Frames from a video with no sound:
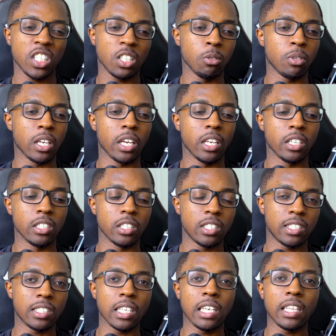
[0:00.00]
You can
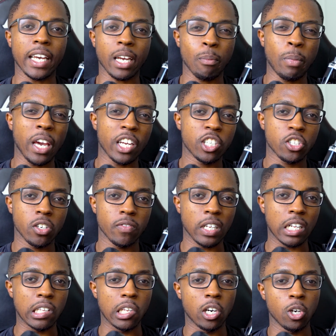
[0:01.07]
see like a picture of
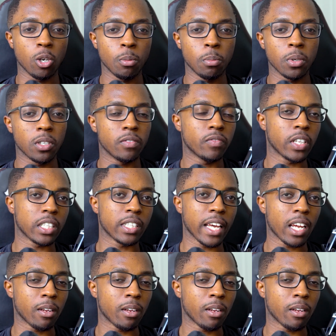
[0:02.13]
the globe, like they